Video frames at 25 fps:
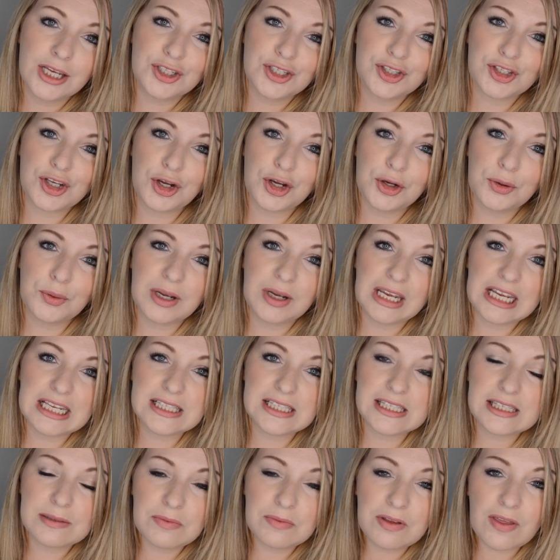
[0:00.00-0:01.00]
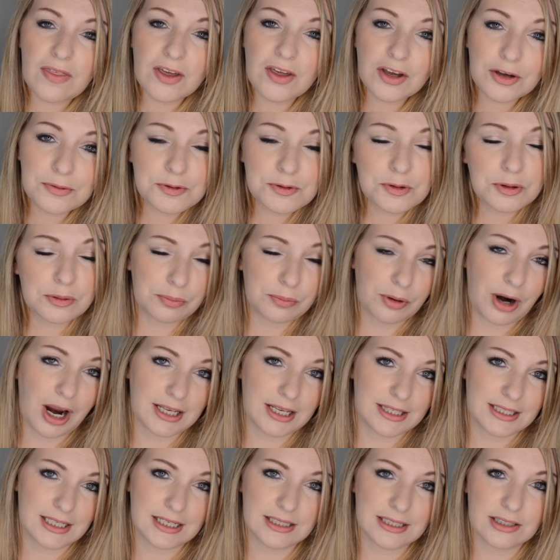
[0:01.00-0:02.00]
so it's something that comes with
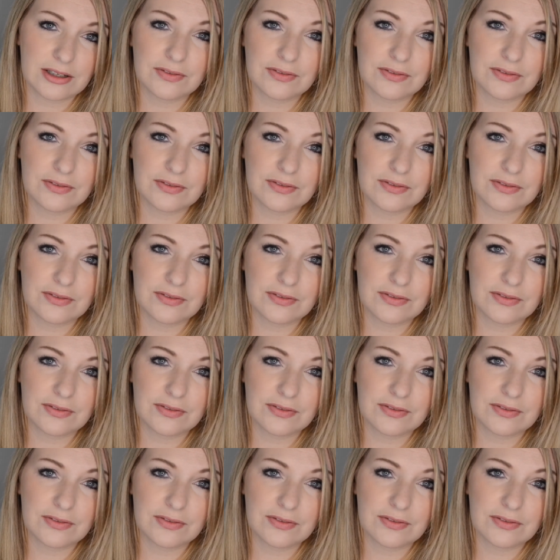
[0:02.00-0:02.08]
practice.